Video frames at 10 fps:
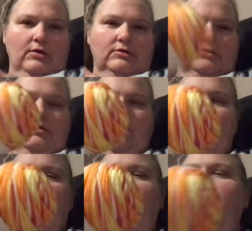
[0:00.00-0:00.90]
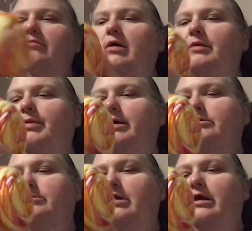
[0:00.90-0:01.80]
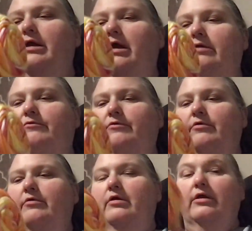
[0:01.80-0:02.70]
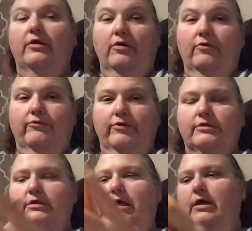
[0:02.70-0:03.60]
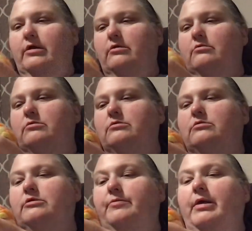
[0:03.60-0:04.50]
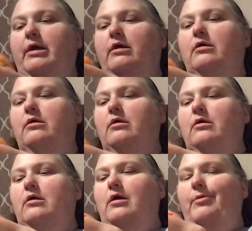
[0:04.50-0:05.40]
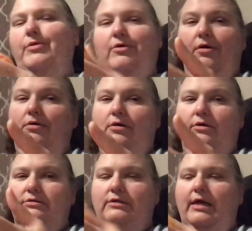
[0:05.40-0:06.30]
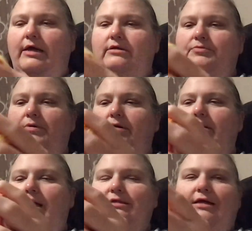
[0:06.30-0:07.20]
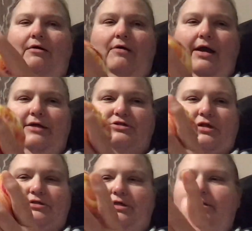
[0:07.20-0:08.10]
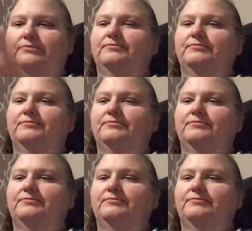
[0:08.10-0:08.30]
So I paid $2.99 for a little over a skein. To me, I mean they're all called skeins, but that's how I judge it.